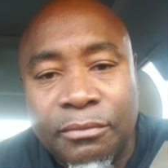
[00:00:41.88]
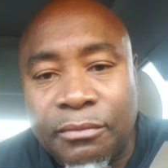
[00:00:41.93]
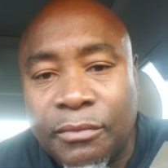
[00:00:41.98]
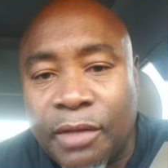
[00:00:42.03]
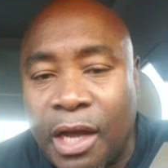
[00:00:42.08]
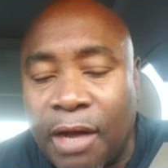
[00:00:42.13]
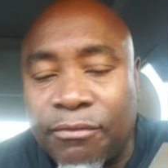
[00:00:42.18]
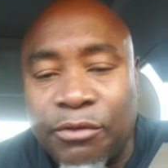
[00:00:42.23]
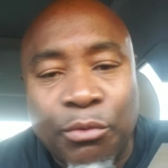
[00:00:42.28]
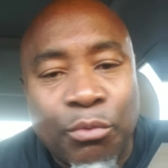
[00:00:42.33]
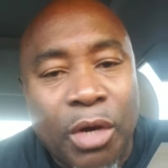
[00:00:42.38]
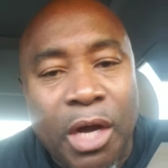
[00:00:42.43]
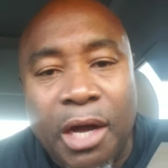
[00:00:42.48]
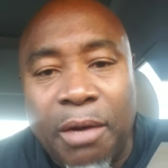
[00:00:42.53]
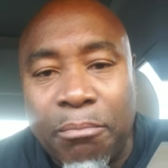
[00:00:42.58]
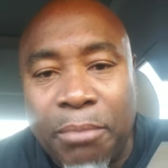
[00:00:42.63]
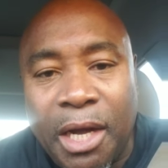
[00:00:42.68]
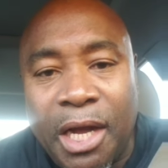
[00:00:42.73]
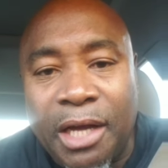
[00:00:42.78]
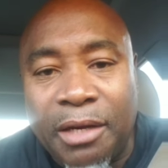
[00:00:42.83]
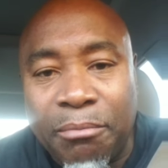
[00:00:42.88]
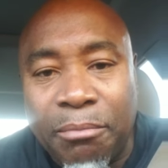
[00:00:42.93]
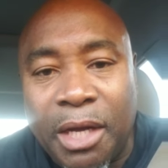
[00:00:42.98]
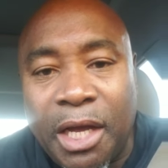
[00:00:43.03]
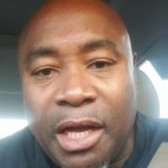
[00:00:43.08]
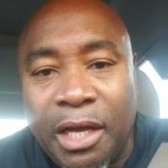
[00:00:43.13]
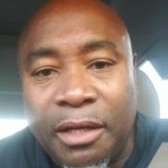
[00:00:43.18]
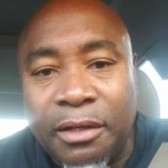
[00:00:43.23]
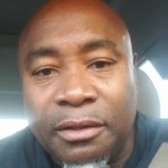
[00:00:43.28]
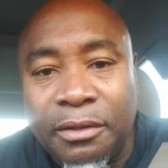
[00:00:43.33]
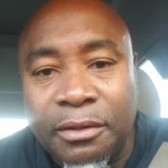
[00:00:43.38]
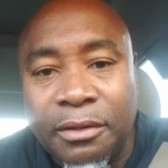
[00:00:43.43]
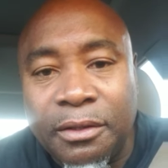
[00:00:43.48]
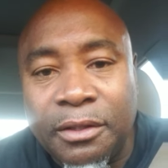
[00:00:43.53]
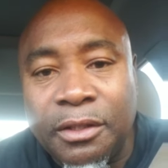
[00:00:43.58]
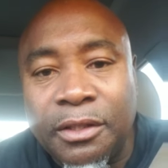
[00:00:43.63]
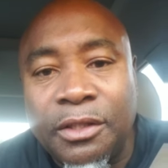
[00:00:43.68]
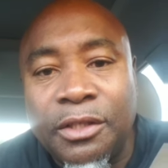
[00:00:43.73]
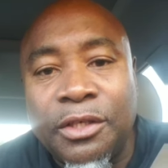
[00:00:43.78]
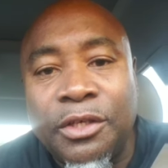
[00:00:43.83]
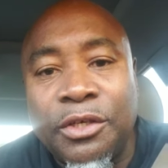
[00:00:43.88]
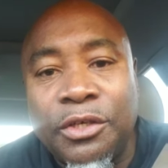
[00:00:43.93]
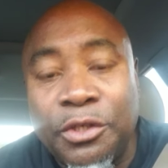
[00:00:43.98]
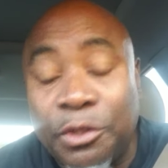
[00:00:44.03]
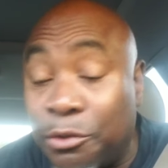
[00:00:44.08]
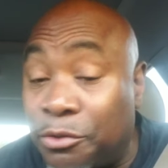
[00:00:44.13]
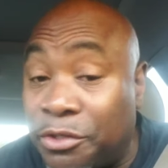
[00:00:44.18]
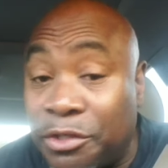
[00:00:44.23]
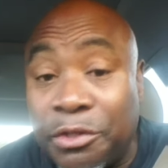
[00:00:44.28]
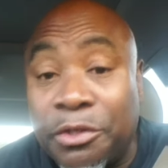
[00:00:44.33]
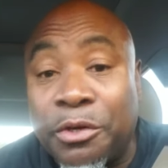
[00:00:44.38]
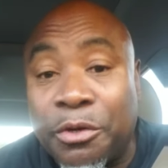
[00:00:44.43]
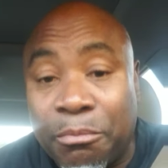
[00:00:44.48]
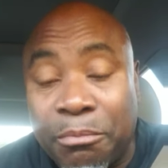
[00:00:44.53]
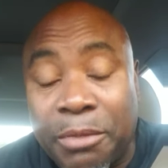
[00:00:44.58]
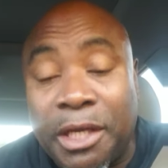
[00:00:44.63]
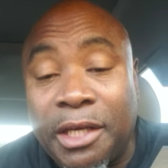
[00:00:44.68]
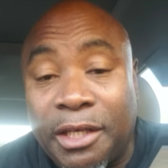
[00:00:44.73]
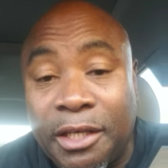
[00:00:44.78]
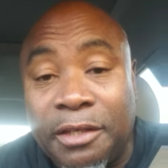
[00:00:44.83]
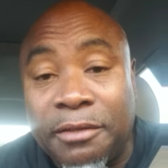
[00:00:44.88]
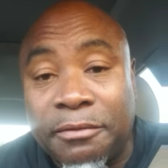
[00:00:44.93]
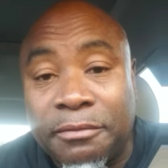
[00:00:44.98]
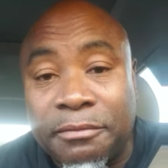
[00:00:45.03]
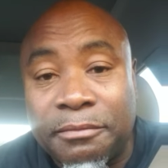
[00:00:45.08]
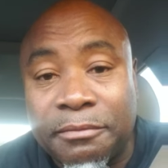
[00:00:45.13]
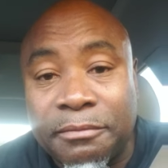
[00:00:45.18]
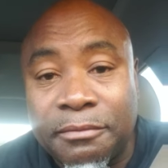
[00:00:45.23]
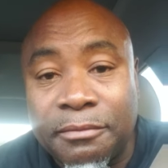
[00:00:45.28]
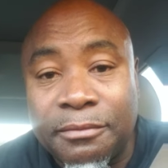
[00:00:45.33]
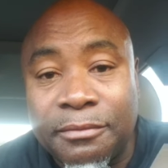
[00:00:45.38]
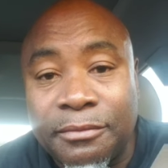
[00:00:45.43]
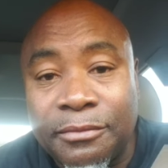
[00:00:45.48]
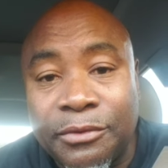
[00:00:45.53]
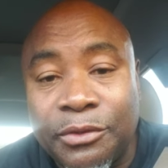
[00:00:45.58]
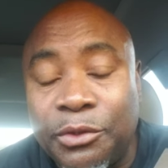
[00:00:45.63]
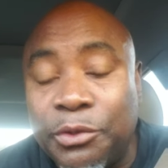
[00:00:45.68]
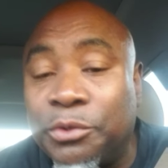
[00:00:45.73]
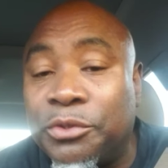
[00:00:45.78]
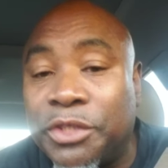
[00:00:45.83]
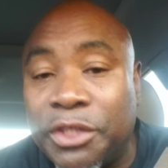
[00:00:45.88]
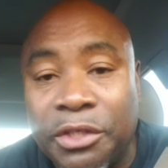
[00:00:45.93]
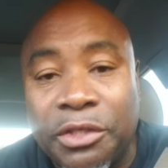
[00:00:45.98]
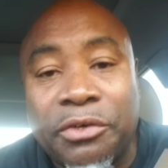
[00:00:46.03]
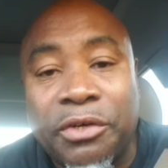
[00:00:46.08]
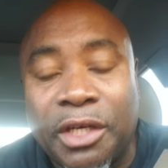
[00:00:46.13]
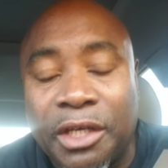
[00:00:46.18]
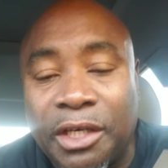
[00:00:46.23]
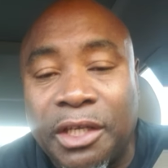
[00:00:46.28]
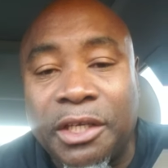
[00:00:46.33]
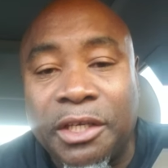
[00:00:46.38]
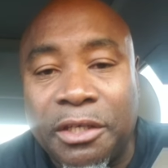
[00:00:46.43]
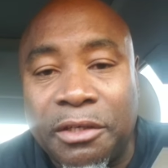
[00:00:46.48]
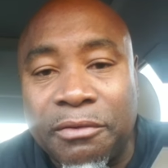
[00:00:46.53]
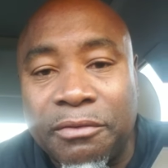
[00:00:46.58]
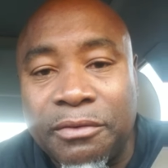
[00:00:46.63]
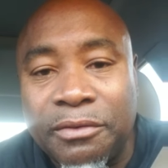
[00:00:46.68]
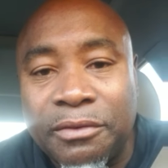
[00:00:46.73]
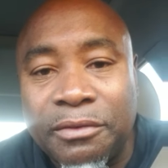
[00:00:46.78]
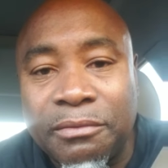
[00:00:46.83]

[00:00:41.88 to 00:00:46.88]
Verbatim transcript: after a while by and by, you still gonna make it. You still gonna live.